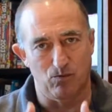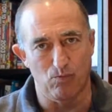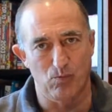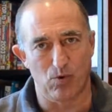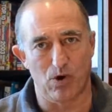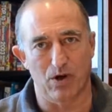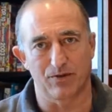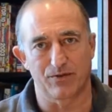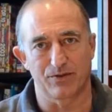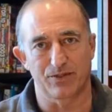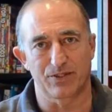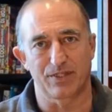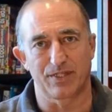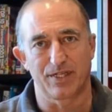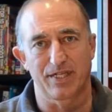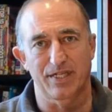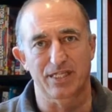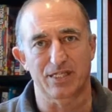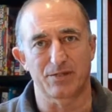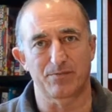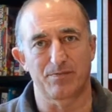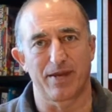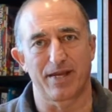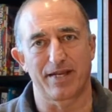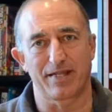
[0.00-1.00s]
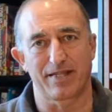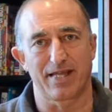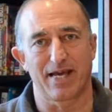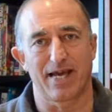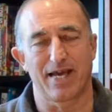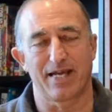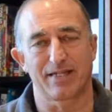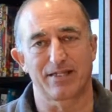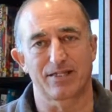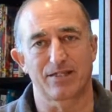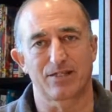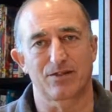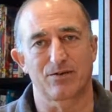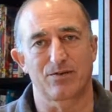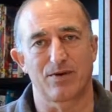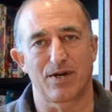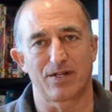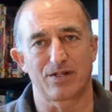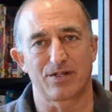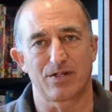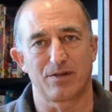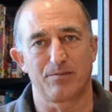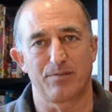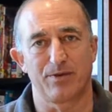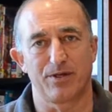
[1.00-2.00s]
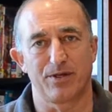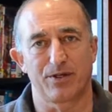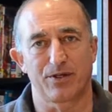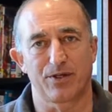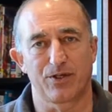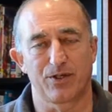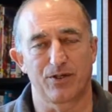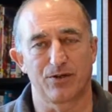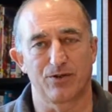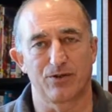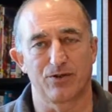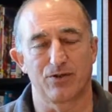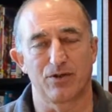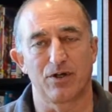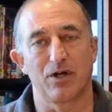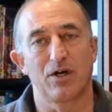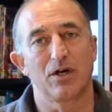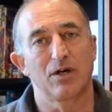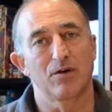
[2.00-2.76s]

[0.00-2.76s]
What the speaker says: once and expect that to actually be a cure.